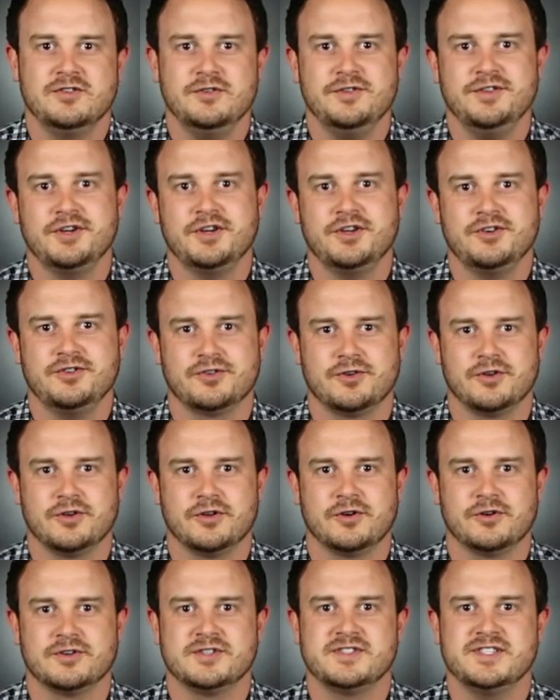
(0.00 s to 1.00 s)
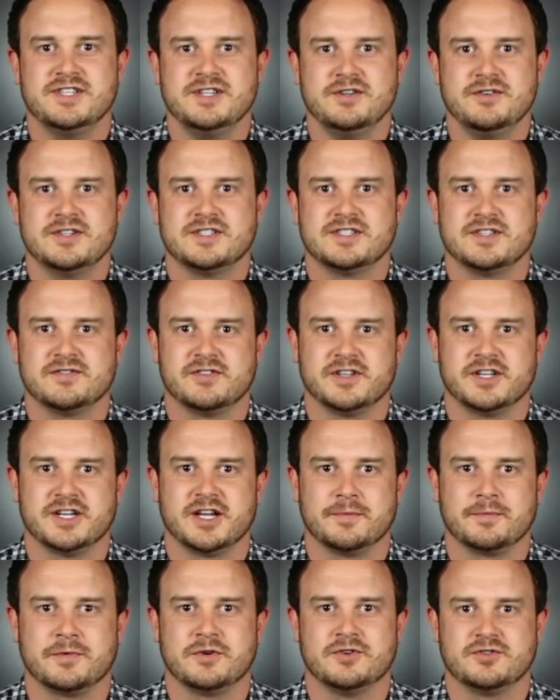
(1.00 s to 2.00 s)
to the controller or series of
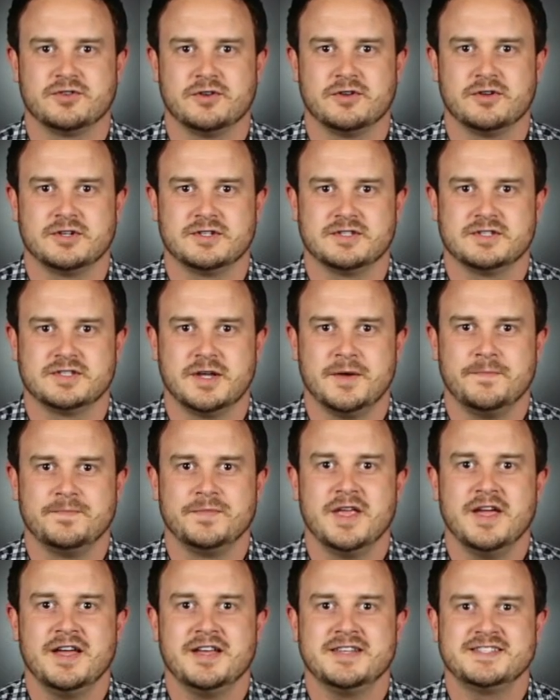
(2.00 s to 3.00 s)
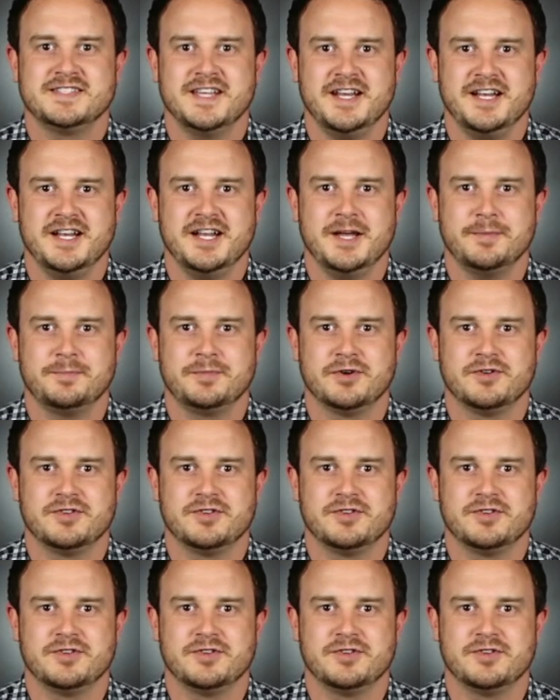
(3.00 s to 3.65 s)
LinkUp controllers. Setting up